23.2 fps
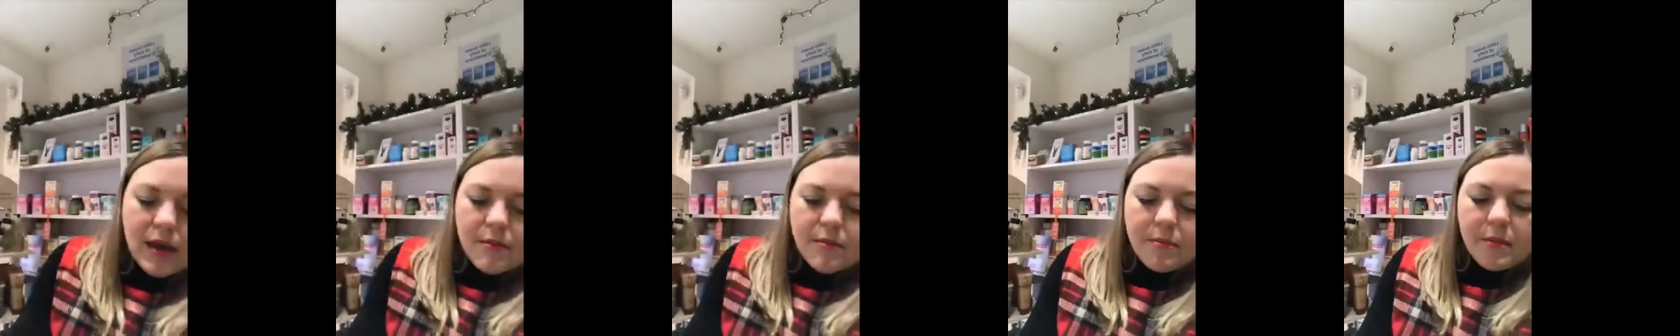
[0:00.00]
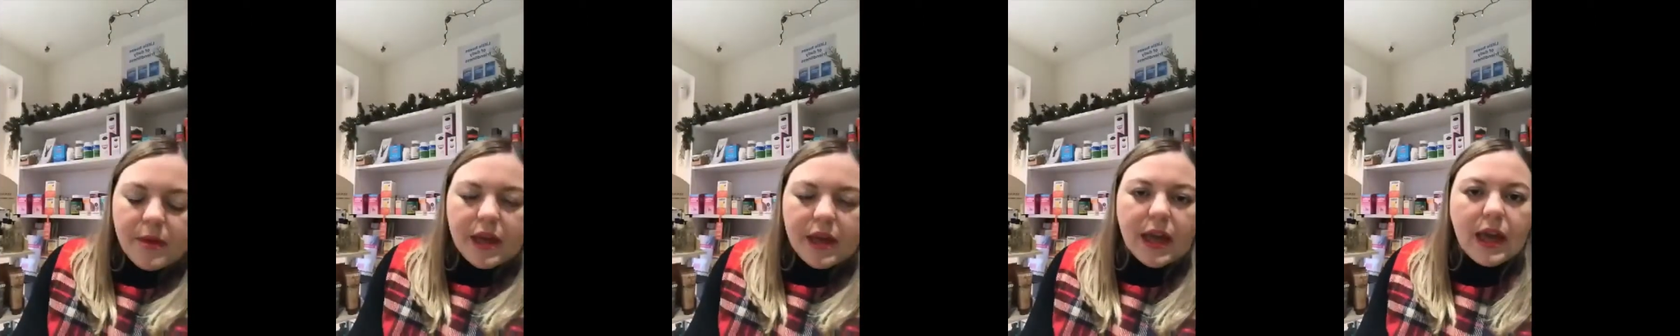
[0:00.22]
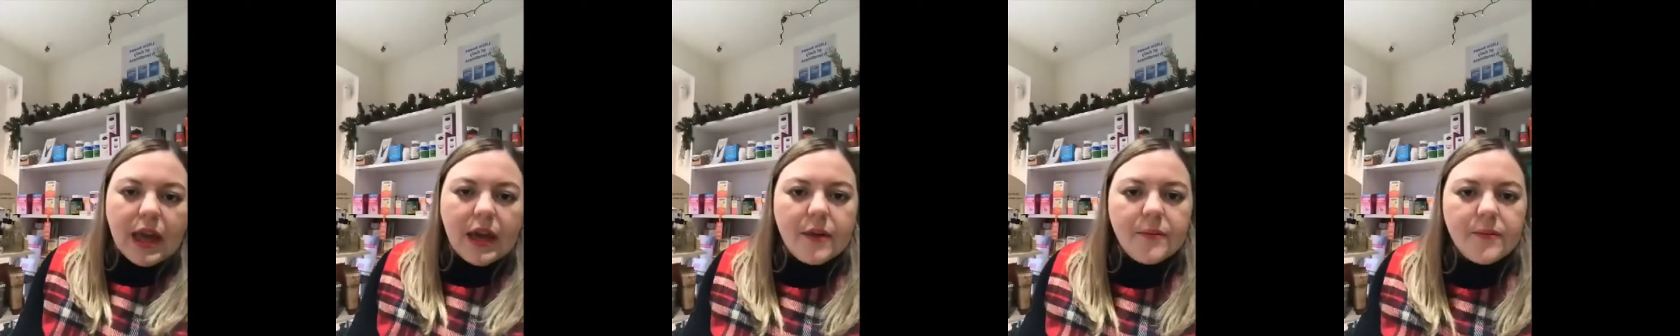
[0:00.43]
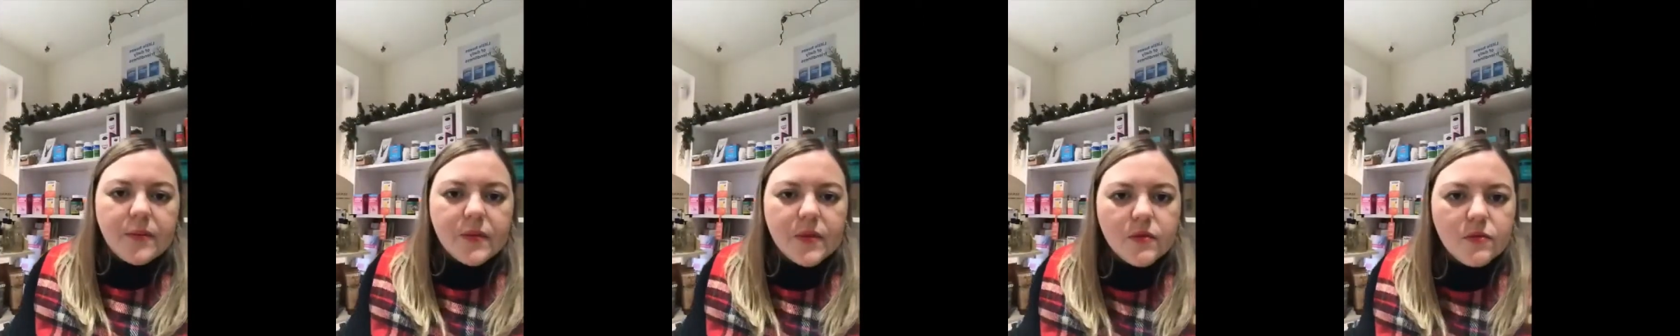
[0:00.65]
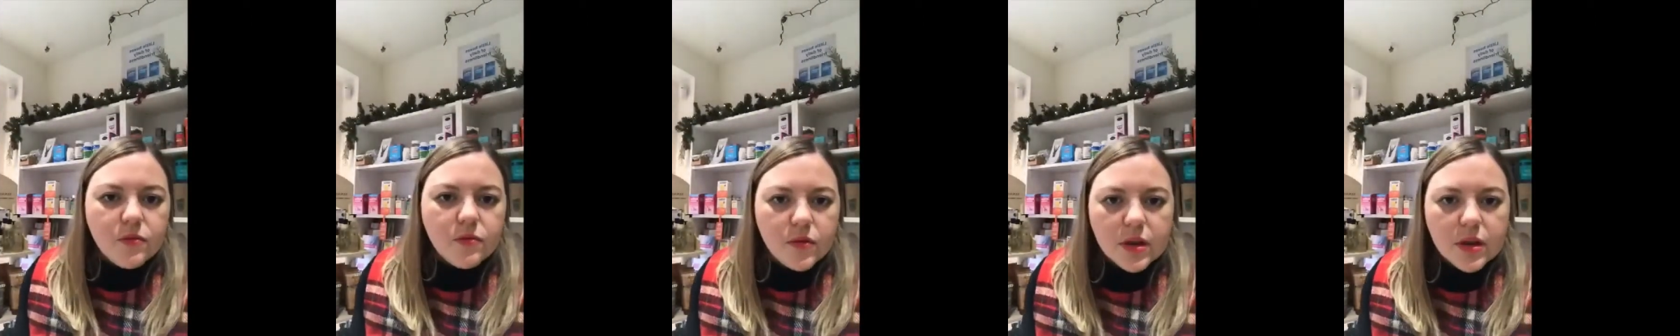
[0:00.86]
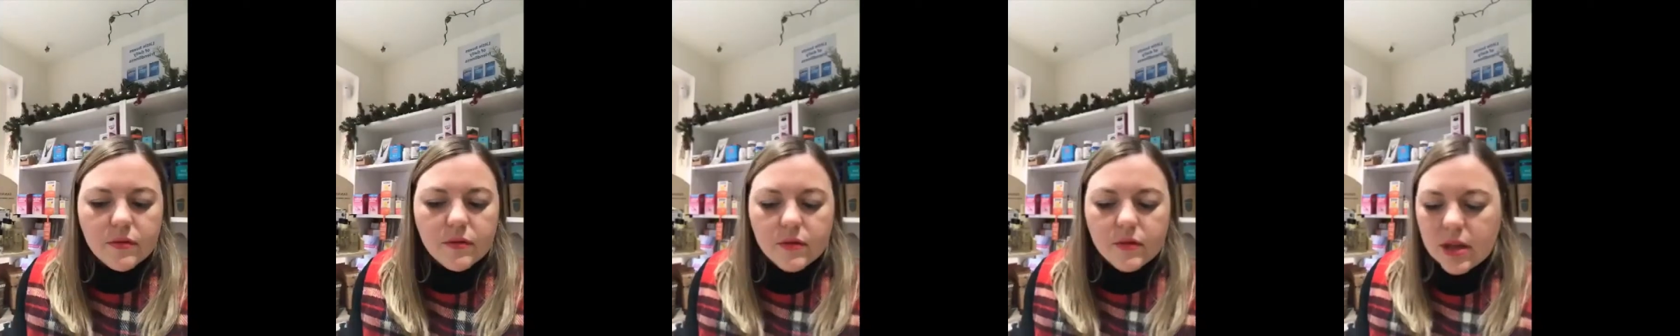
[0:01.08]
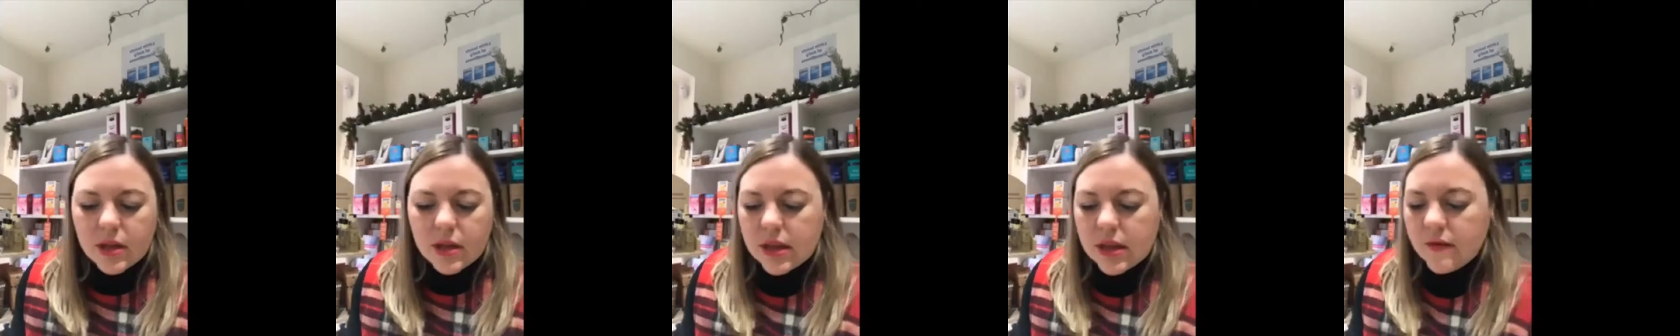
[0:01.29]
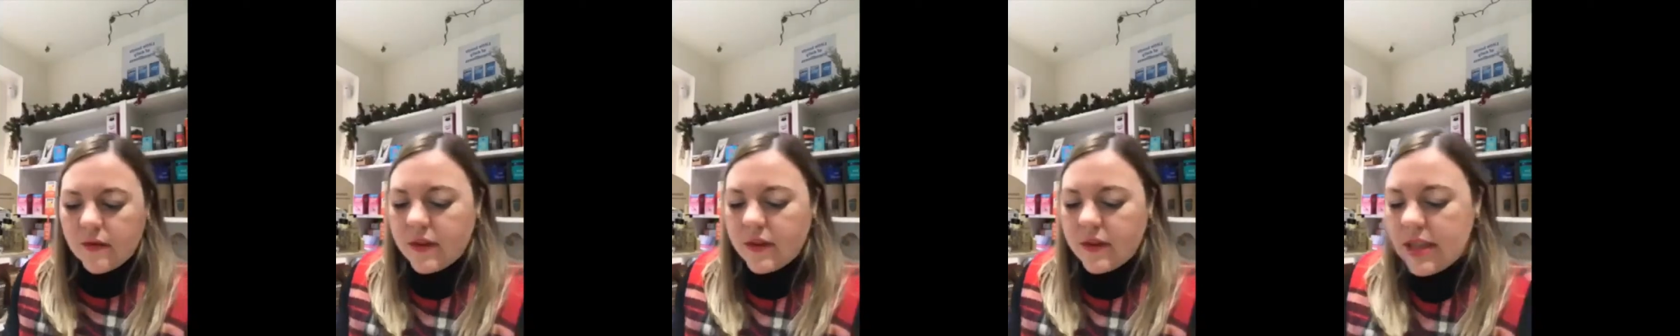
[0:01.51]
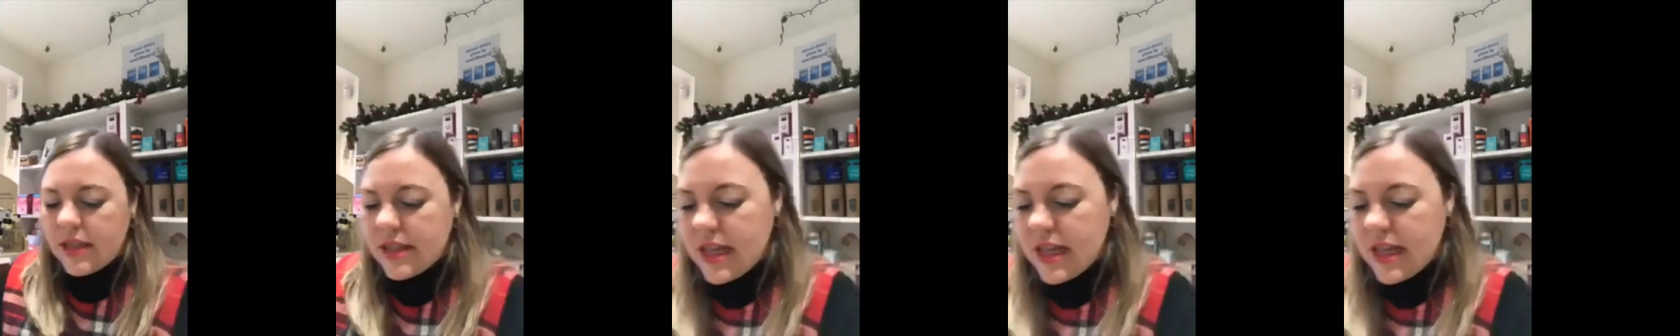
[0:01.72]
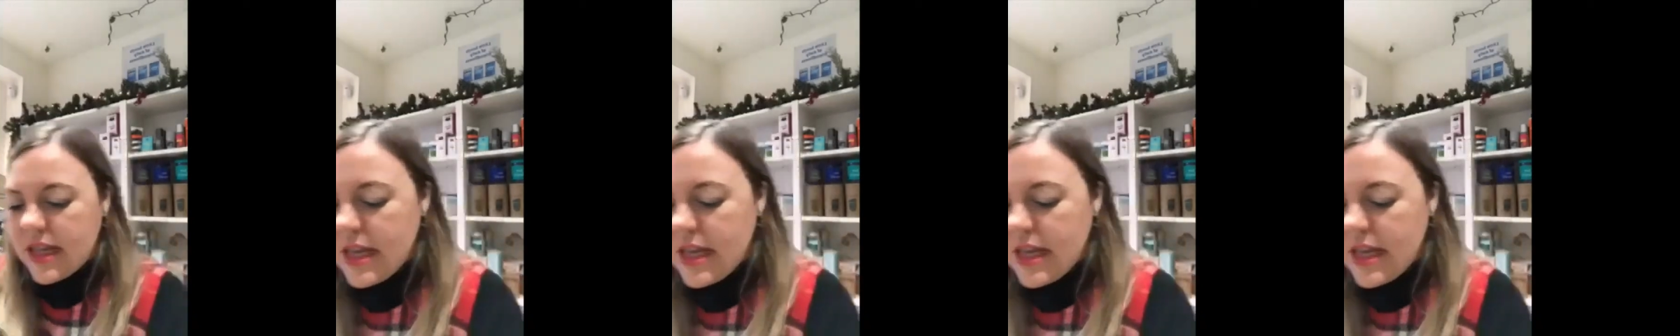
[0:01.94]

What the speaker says: yeah, really lovely tea